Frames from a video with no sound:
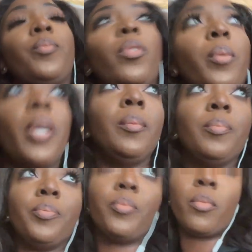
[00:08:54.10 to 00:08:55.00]

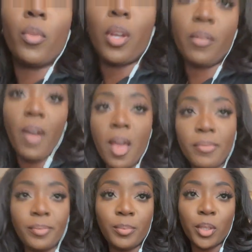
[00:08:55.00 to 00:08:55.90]
3:35.
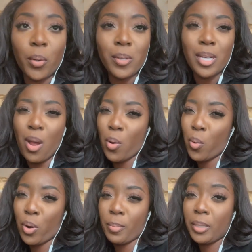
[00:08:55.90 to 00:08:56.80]
So it's not
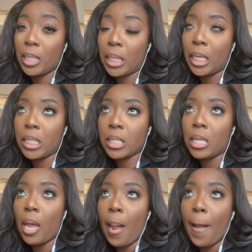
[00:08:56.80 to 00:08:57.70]
horribly late,
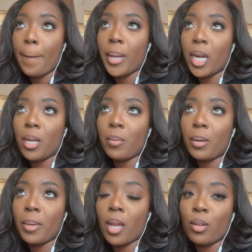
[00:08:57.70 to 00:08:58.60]
but I did want to
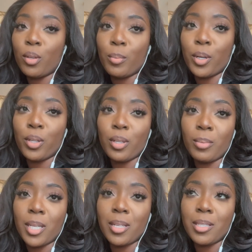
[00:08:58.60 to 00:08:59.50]
be out a little bit early
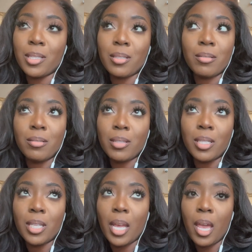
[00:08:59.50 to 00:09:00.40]
because that's
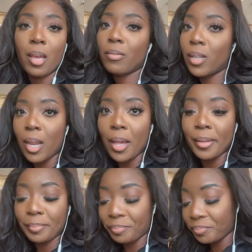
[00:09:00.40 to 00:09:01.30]
like half the day.
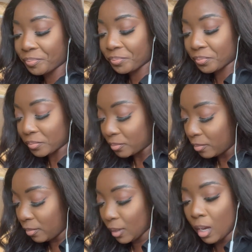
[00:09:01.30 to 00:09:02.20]

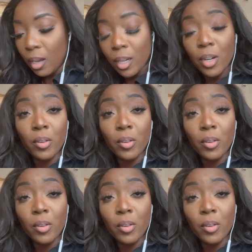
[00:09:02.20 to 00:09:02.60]
Gonna go